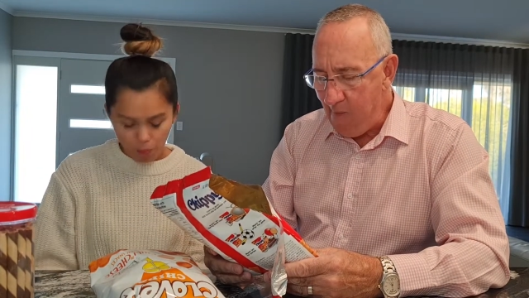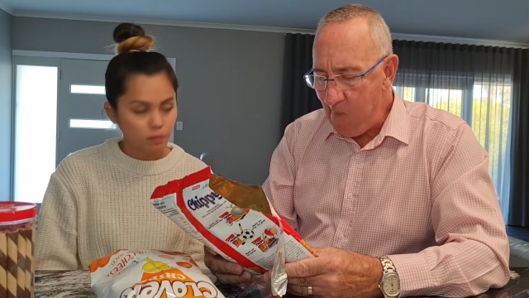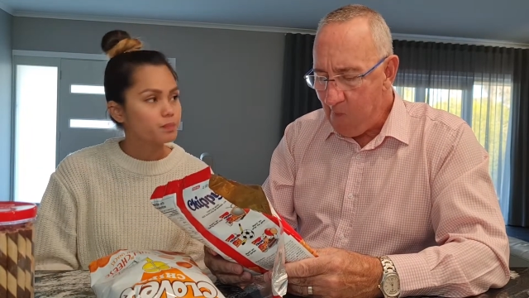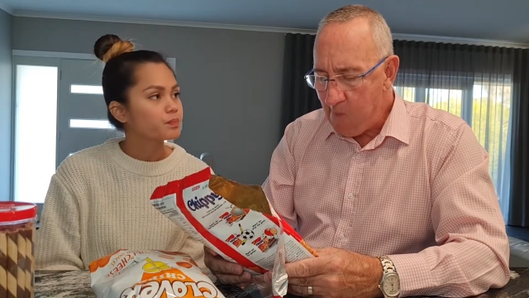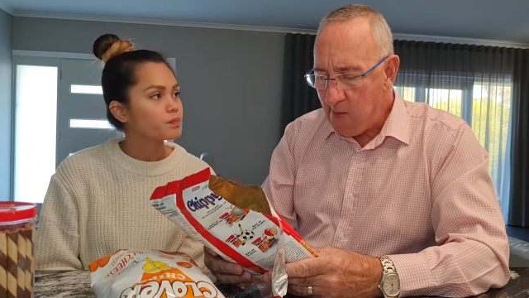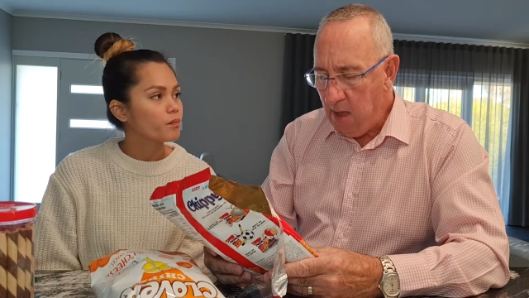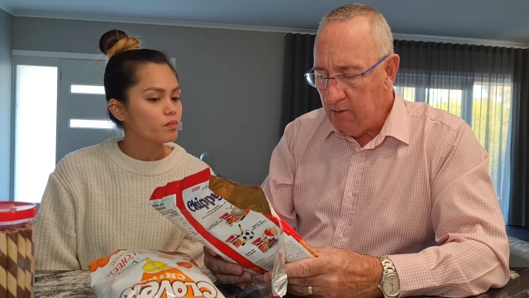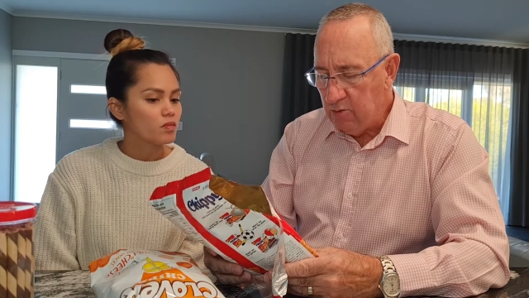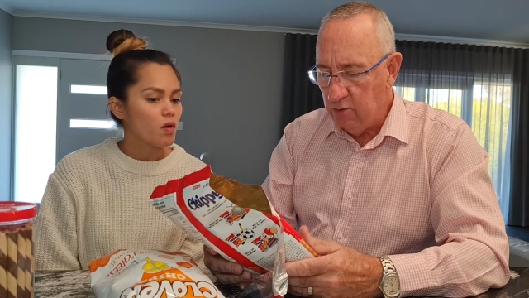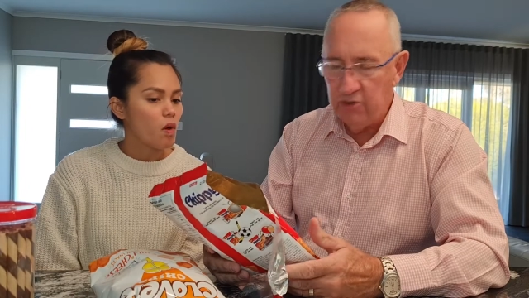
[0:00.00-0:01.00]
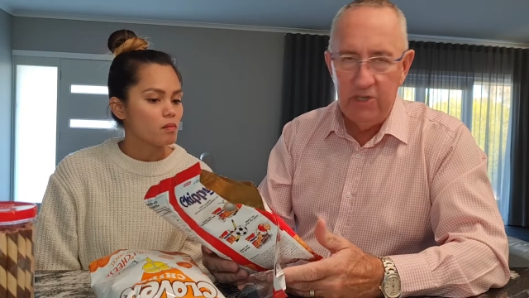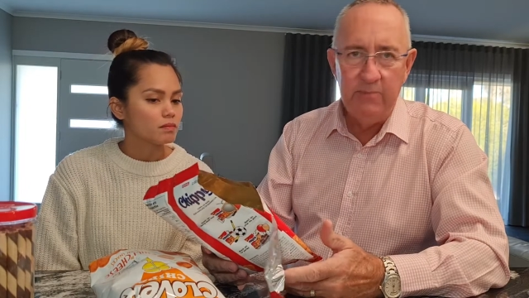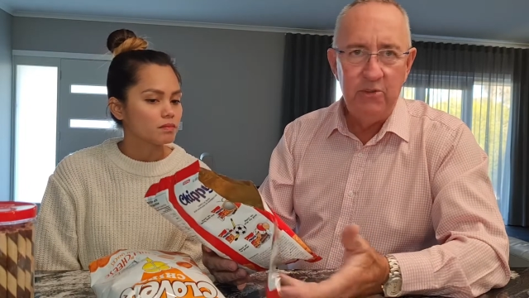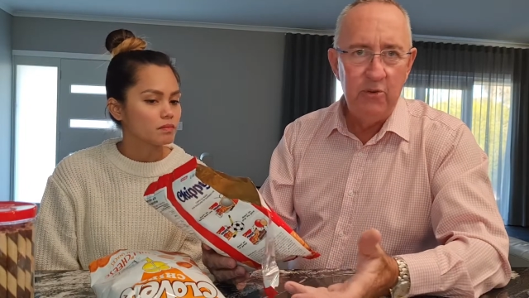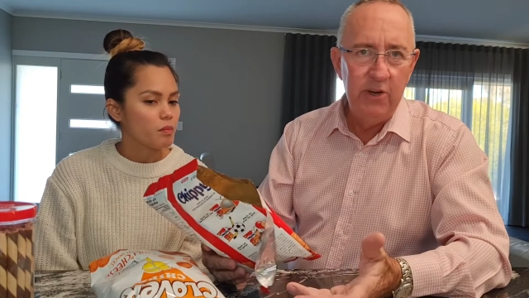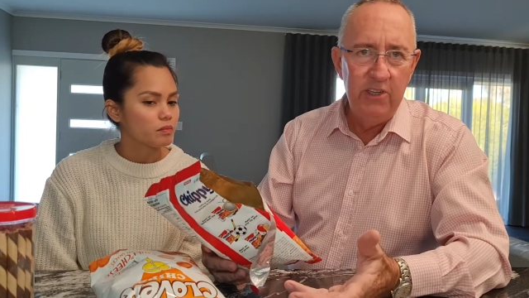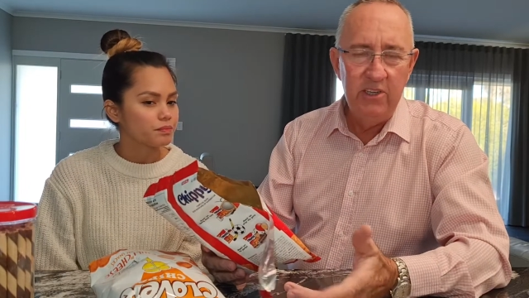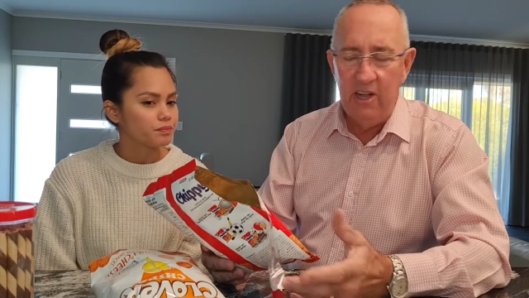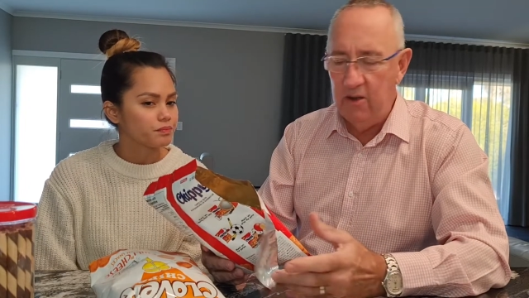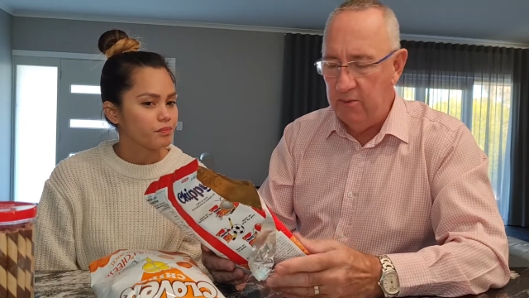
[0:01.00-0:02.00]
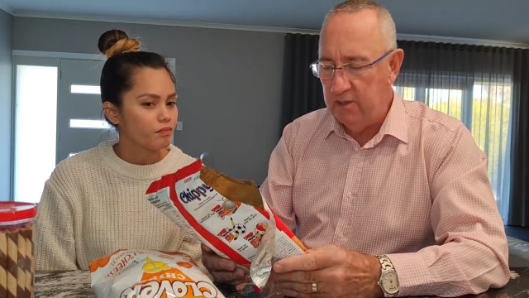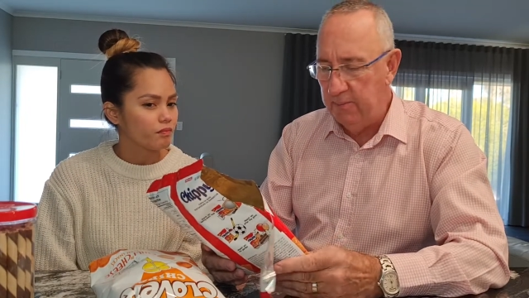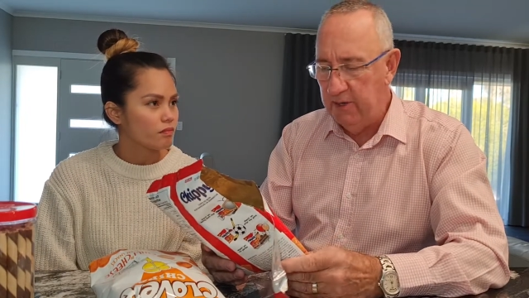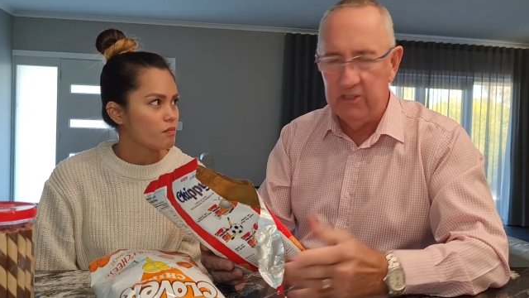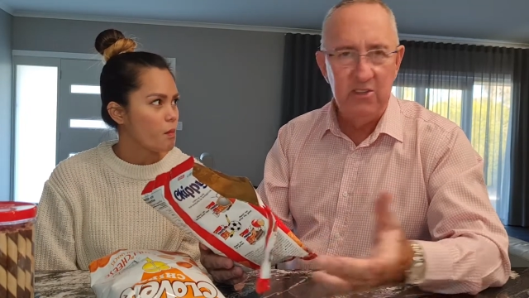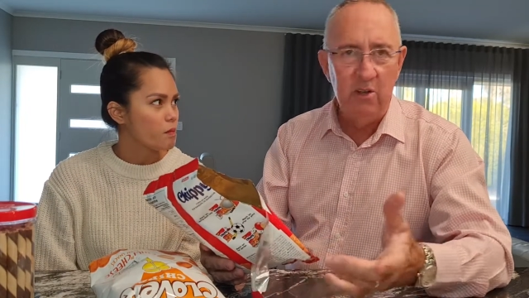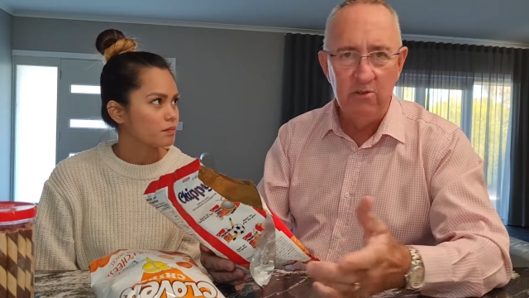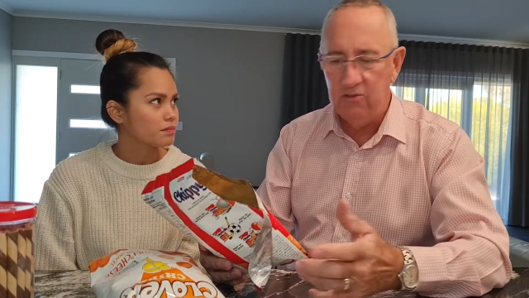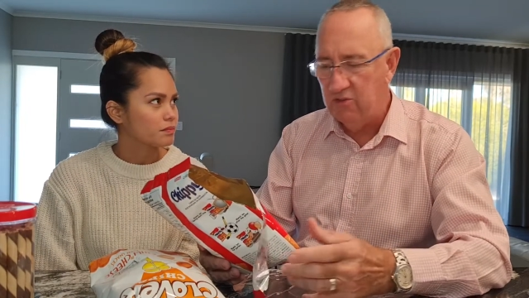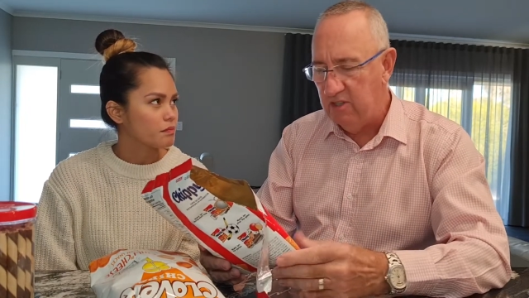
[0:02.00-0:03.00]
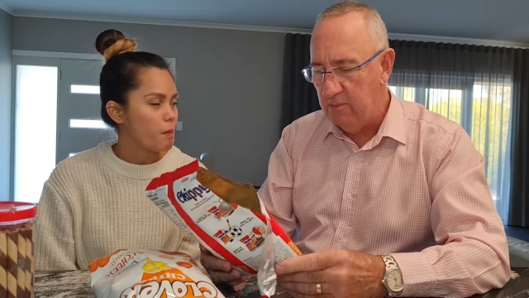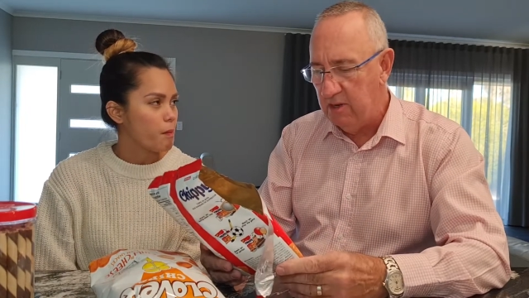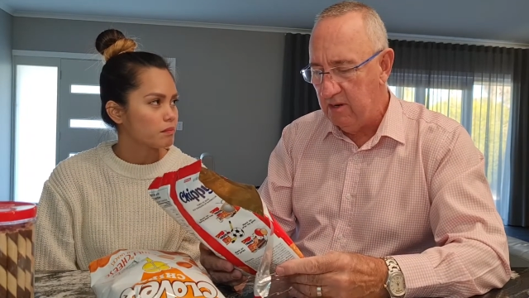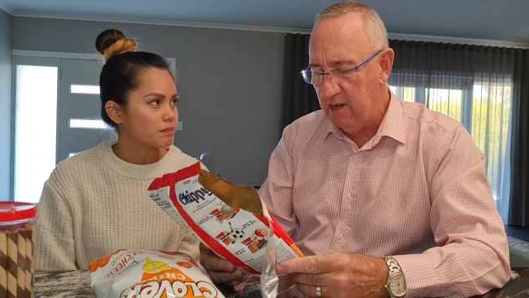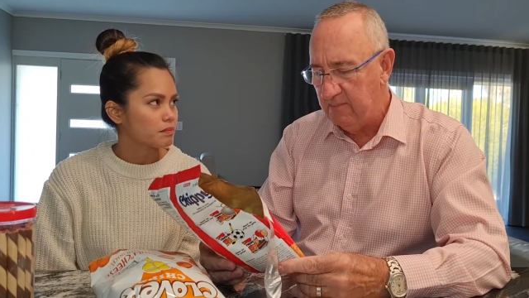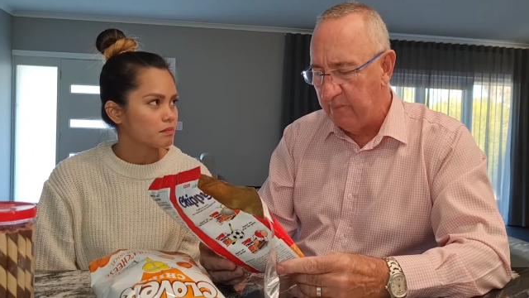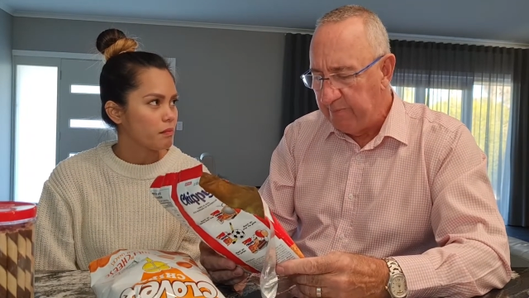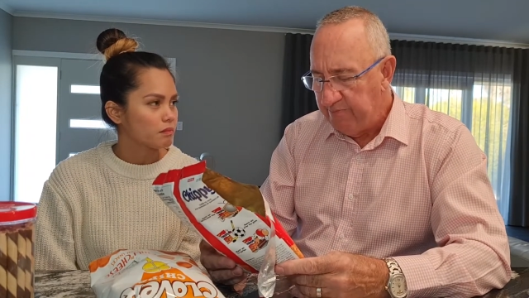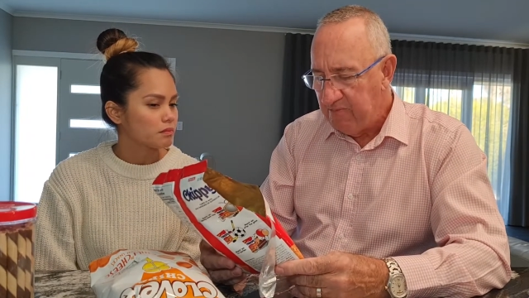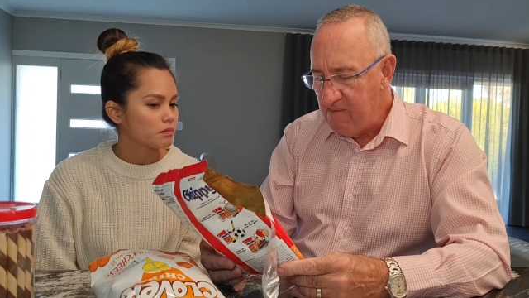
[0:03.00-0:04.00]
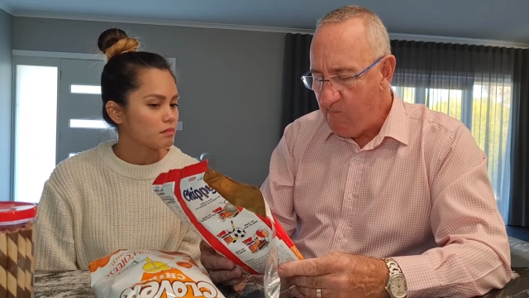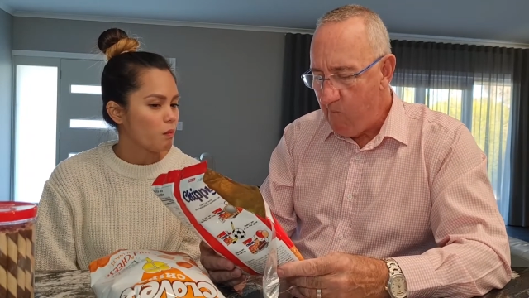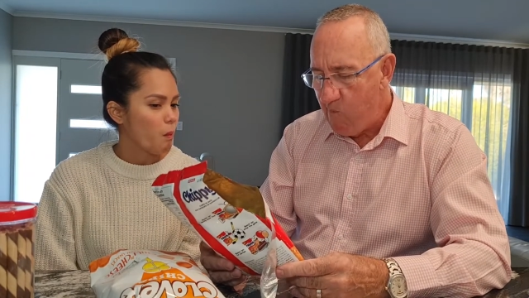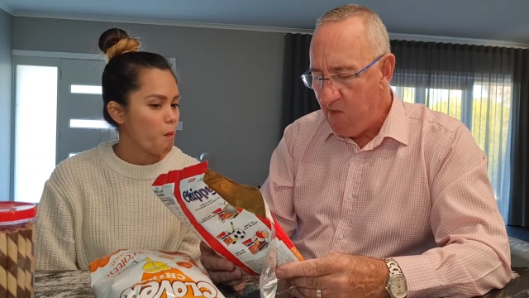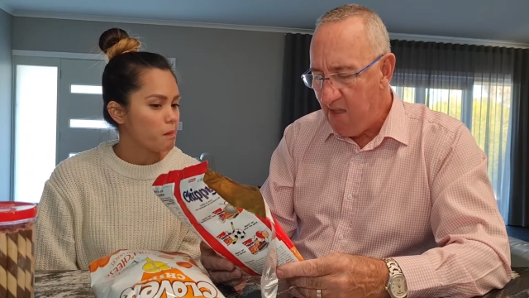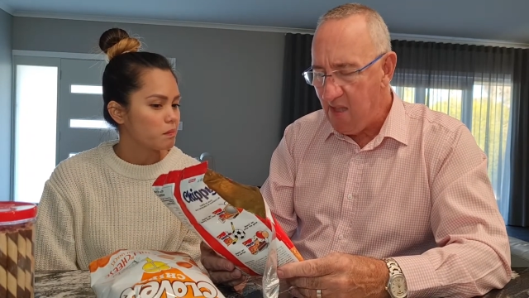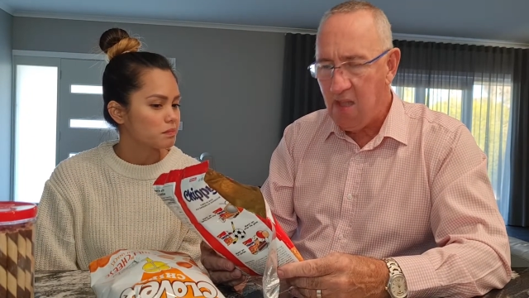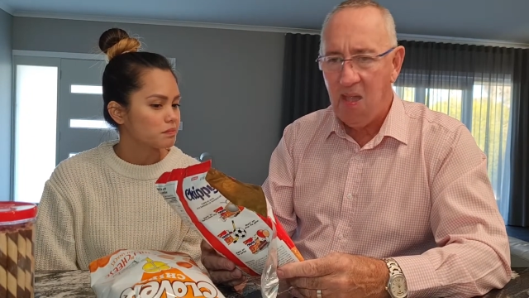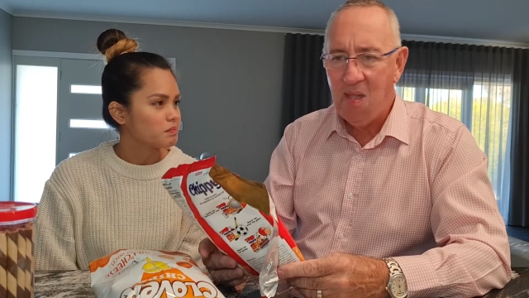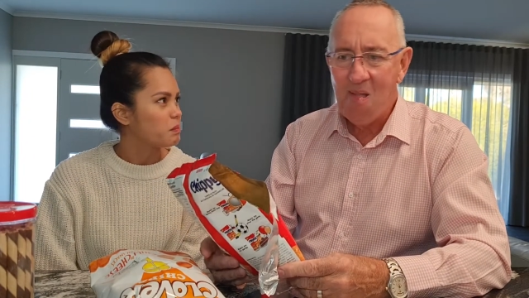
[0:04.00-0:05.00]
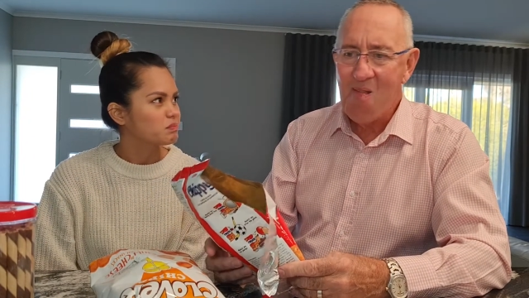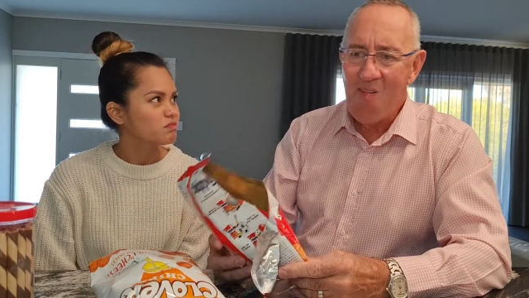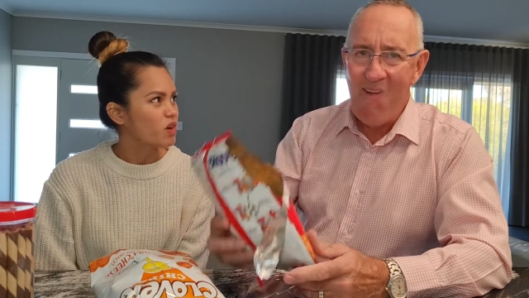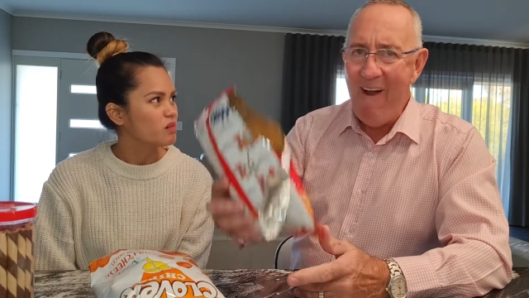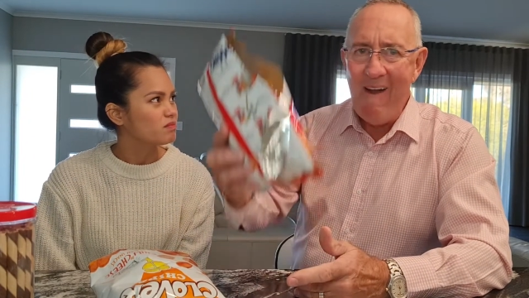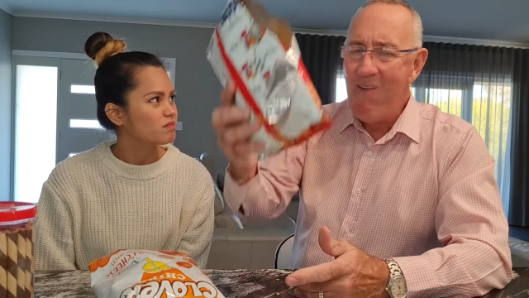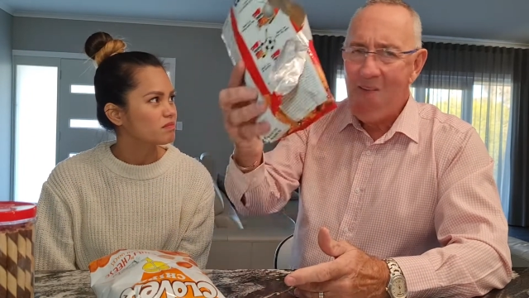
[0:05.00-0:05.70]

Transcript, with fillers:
Speaker 1: Um, corn chip Dorito with a bit of salsa or something like. Mm. No.